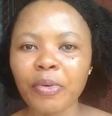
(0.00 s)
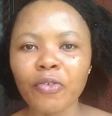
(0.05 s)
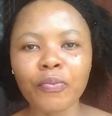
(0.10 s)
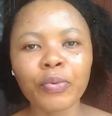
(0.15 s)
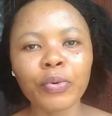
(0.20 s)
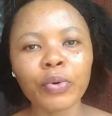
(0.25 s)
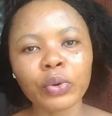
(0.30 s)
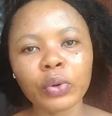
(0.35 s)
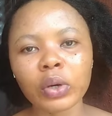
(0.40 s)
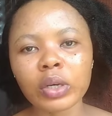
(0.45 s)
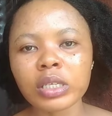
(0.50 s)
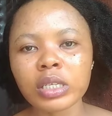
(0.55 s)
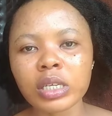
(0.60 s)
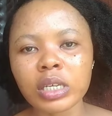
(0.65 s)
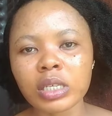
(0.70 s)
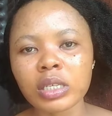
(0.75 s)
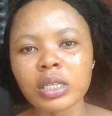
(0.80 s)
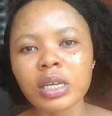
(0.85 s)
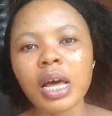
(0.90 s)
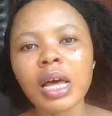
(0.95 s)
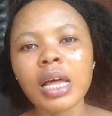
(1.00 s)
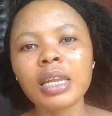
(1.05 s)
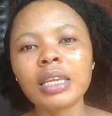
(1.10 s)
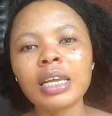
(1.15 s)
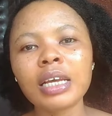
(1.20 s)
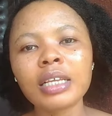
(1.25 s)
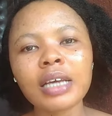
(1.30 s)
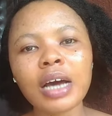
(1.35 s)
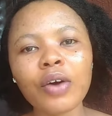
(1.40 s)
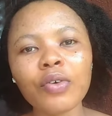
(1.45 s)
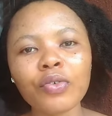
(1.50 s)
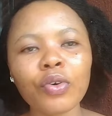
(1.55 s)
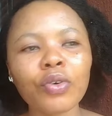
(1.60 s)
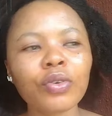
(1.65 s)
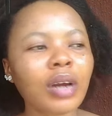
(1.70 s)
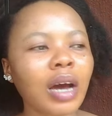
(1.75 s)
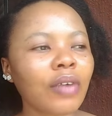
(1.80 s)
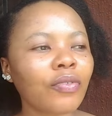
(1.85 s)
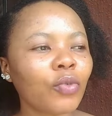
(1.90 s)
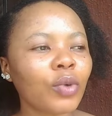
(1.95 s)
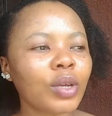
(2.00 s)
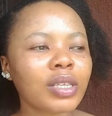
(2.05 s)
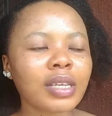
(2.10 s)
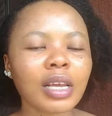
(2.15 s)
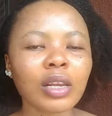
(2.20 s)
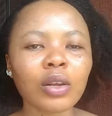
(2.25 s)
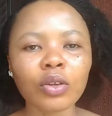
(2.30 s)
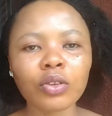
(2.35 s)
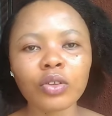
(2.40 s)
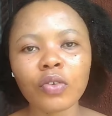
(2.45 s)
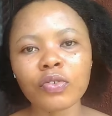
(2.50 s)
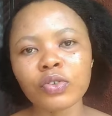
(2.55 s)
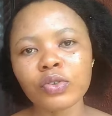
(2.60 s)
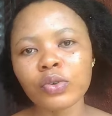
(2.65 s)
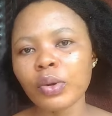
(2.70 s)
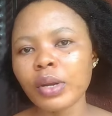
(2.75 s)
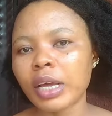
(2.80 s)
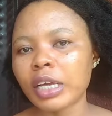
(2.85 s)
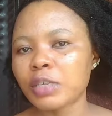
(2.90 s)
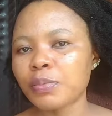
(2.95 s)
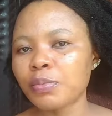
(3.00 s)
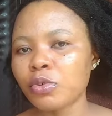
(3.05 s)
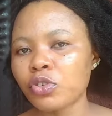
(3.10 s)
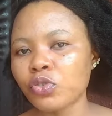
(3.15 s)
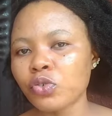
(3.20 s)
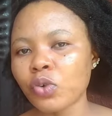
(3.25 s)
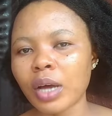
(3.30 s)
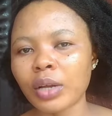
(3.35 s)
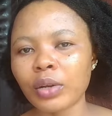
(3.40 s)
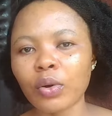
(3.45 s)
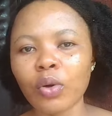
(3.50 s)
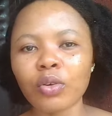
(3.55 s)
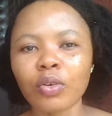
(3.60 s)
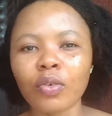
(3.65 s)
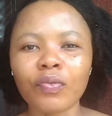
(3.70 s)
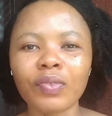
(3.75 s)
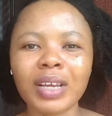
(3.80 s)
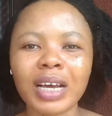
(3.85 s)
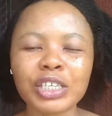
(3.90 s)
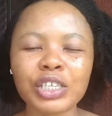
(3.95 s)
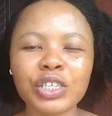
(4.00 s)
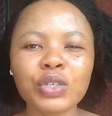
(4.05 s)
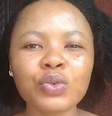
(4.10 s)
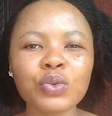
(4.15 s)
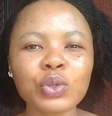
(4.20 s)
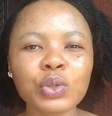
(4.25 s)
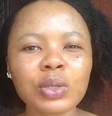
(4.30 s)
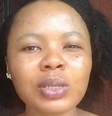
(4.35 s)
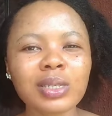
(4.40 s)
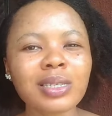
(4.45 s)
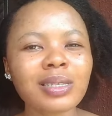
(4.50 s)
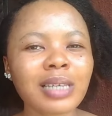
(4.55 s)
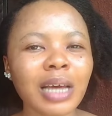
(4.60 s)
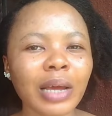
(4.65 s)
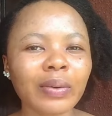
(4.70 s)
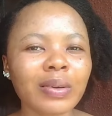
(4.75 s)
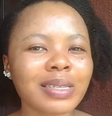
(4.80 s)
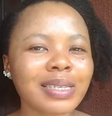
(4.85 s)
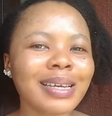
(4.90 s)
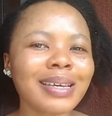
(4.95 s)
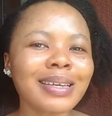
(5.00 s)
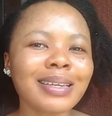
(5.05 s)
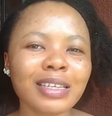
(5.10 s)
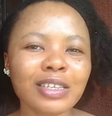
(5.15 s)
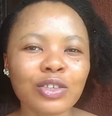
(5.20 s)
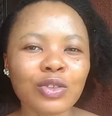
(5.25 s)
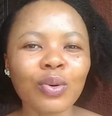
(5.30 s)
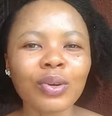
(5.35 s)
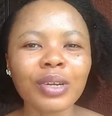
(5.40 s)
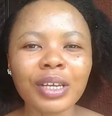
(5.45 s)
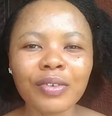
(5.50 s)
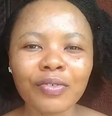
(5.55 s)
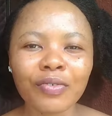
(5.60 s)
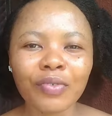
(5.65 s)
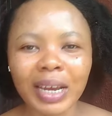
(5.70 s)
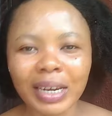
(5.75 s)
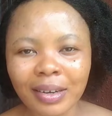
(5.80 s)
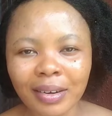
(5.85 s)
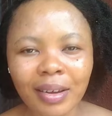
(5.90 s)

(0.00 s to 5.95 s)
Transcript: products is later on, with a lot of sun exposure and all of that, you will notice that your skin is turning red.